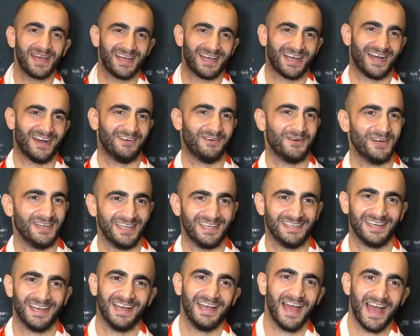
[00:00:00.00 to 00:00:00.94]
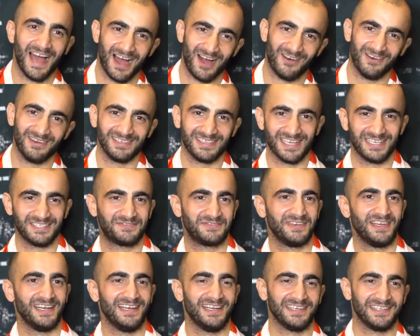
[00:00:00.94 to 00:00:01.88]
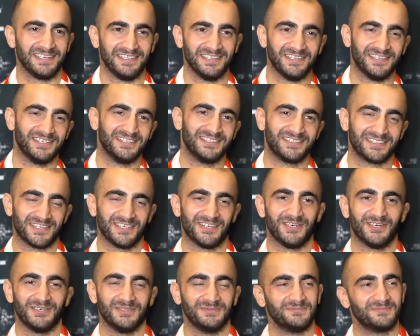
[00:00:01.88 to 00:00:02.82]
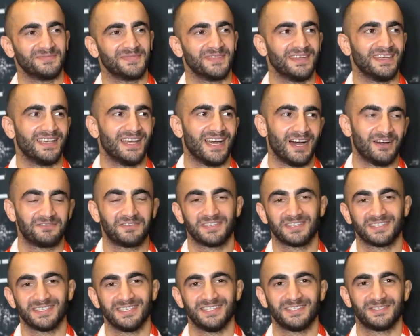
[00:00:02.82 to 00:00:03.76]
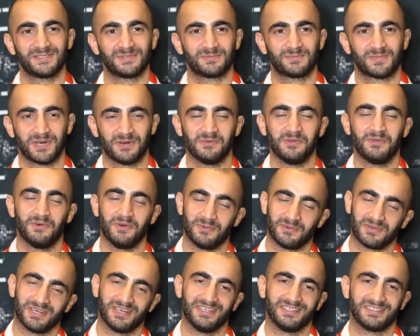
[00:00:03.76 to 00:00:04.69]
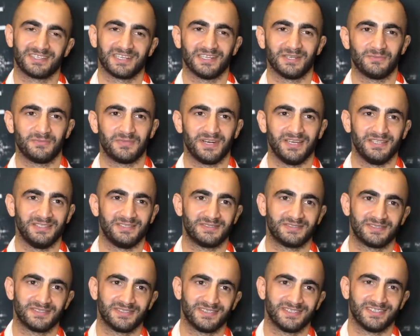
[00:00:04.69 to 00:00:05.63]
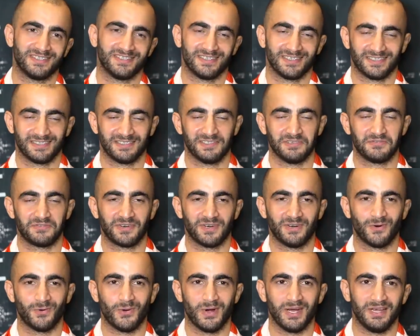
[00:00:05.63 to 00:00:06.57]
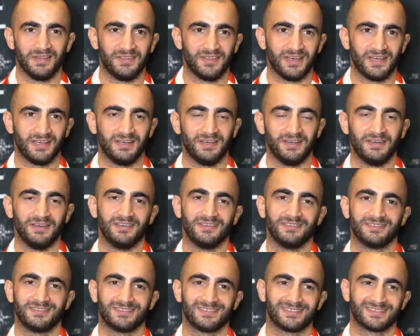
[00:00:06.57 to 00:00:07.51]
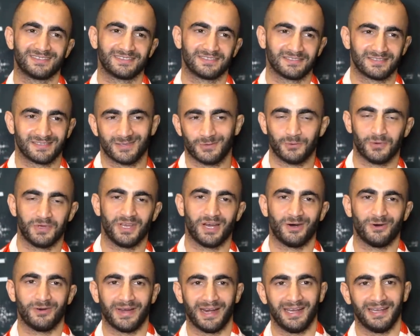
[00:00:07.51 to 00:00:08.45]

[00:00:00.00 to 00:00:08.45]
I want this feeling, you know. So after this, probably I'm gonna celebrate different way than without